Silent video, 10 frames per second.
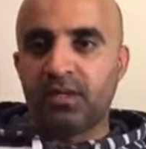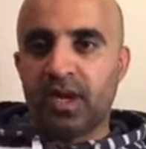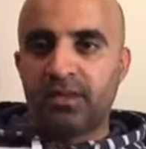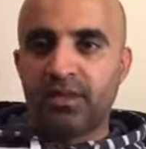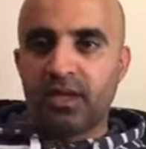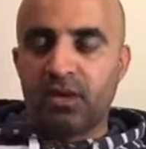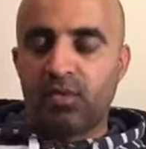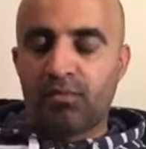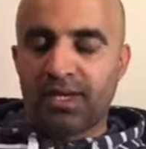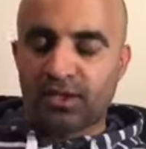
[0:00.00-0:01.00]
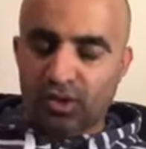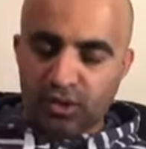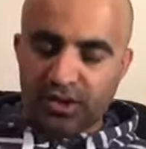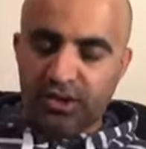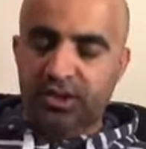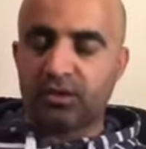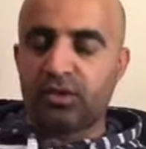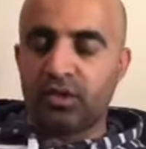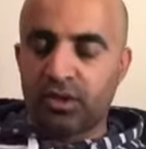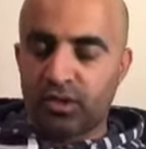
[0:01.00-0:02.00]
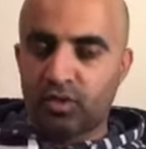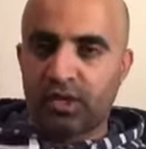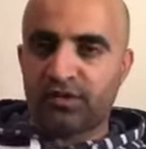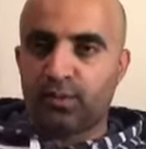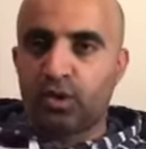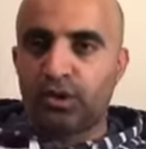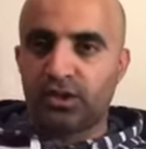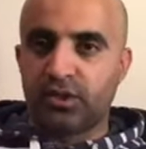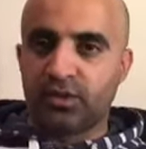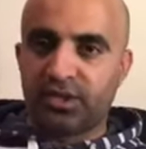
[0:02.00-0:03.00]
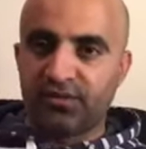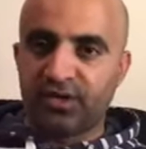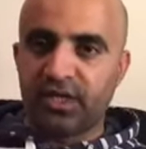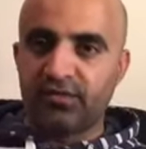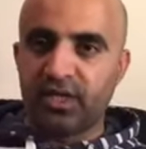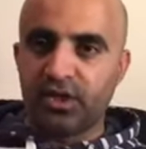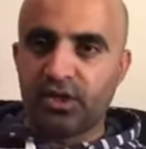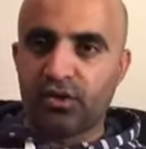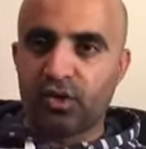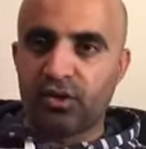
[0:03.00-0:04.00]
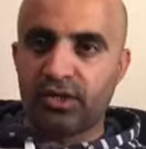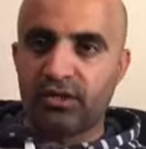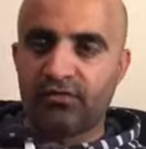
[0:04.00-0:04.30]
And my sources who I've spoken to at the Civil Aviation Authority,